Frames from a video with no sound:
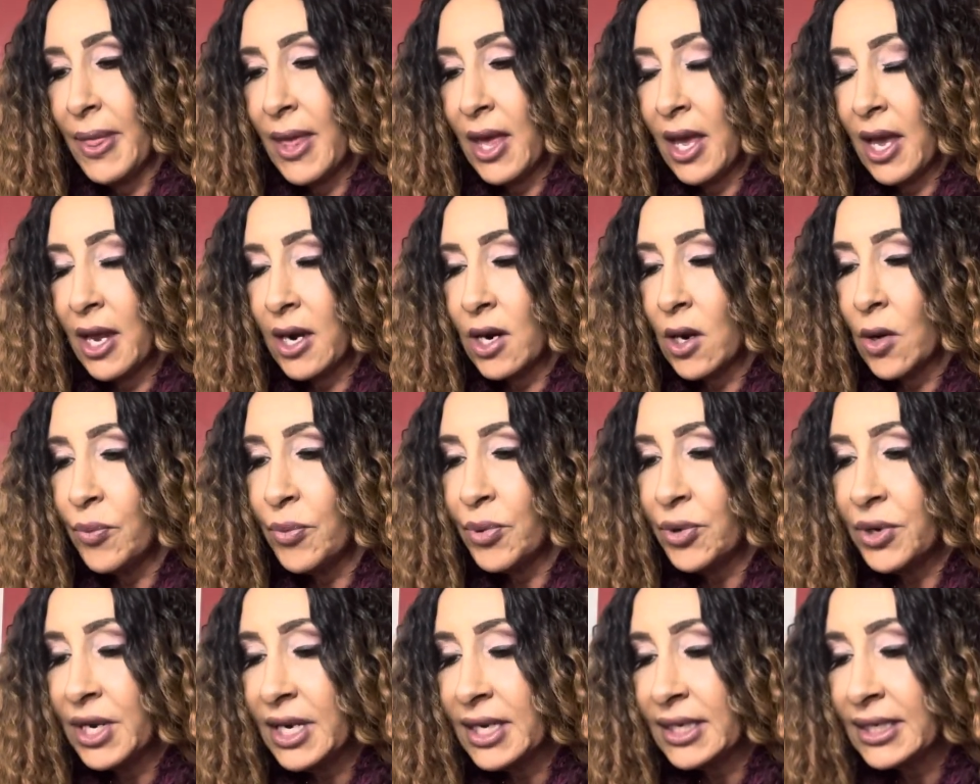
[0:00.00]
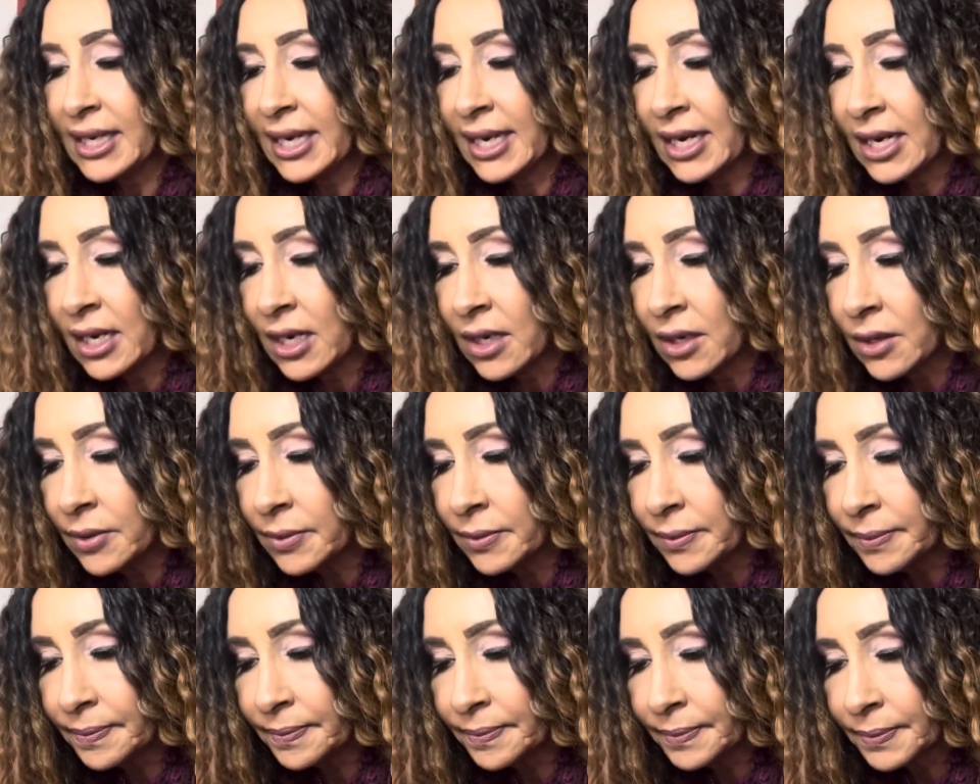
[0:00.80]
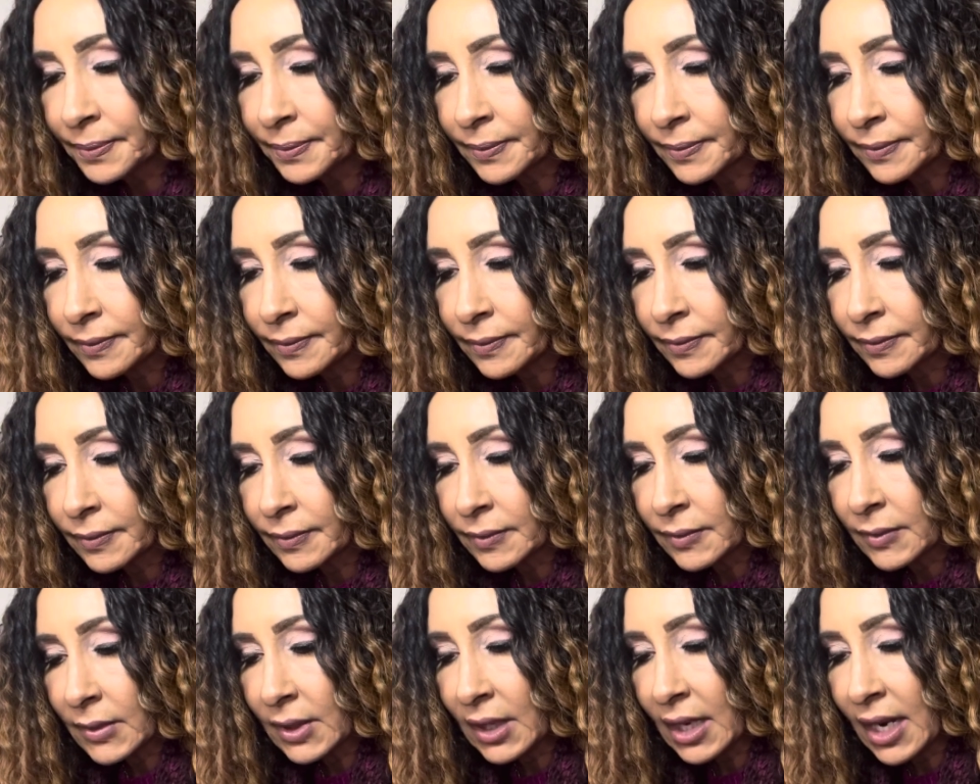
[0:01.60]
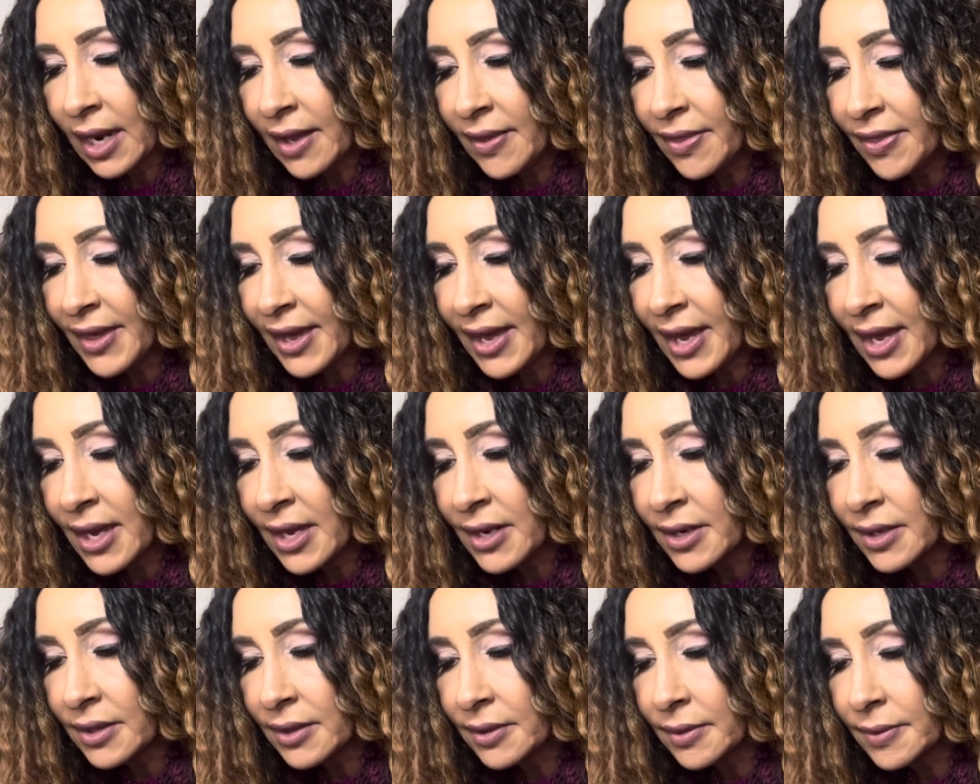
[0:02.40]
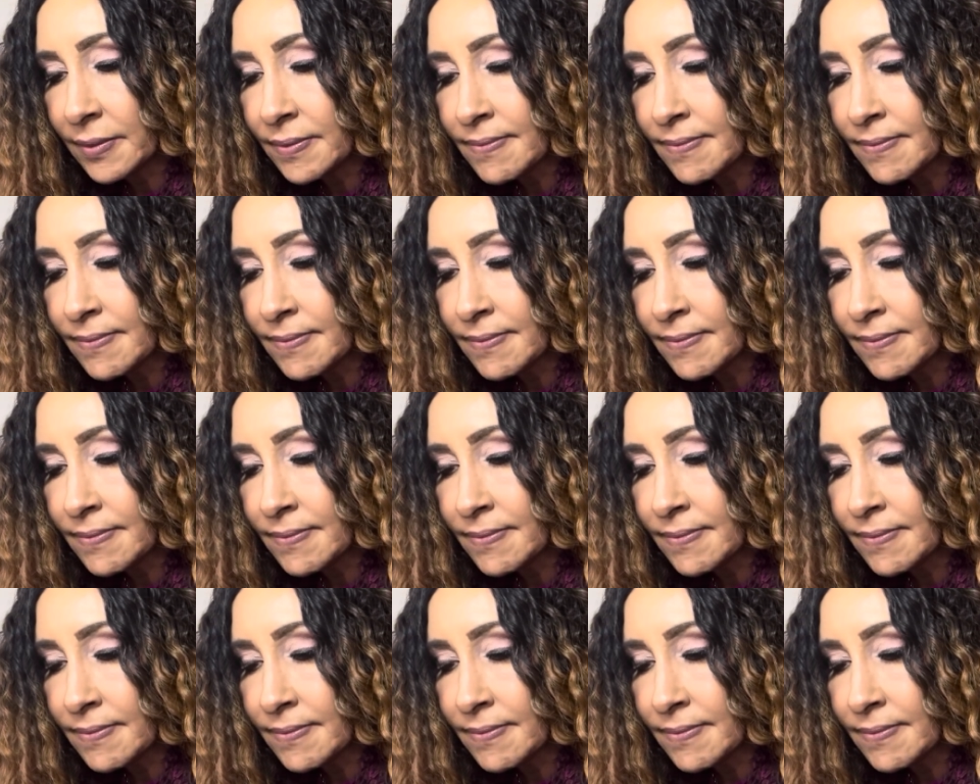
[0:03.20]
And I'll put it down, and then